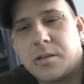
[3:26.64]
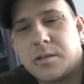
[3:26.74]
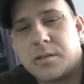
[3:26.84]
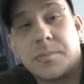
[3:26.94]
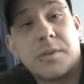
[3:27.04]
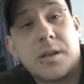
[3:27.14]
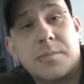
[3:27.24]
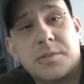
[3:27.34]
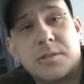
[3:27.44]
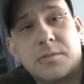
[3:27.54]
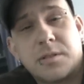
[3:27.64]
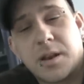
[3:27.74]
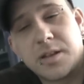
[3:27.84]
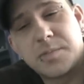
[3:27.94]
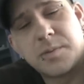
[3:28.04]
Sometimes the
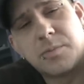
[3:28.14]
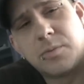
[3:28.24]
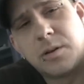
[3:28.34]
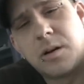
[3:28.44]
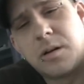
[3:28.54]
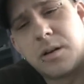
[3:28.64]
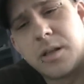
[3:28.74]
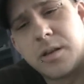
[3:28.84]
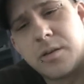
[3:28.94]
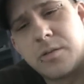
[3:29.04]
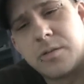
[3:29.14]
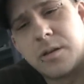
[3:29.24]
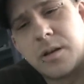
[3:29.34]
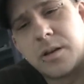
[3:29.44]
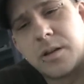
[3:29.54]
nice people will call and let you know they're
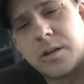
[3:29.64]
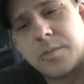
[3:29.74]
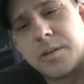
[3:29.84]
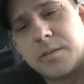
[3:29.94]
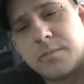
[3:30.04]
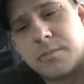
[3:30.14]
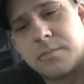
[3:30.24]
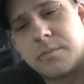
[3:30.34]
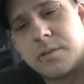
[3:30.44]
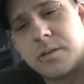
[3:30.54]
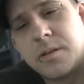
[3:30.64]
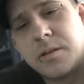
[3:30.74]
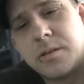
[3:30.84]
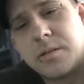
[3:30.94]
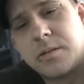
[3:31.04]
not going to come in,
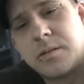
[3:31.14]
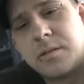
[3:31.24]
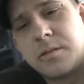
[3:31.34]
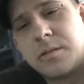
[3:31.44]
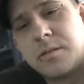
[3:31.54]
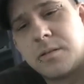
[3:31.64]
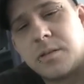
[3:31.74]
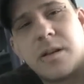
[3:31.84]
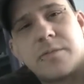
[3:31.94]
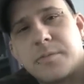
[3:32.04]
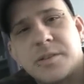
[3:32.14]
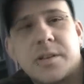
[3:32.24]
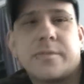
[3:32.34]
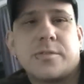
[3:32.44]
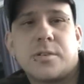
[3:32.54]
but a lot of them just
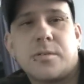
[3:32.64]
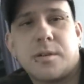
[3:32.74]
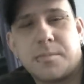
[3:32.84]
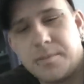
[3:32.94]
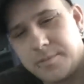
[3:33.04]
never show up.